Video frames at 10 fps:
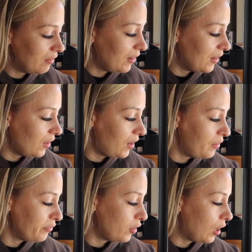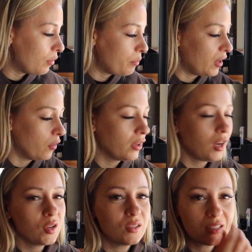we're, uh, I feel like we're a bit on the
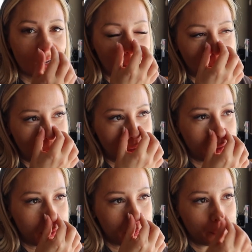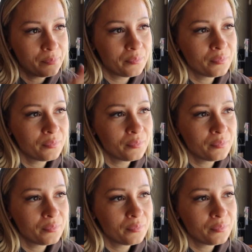go slow, but. Yeah. Um, and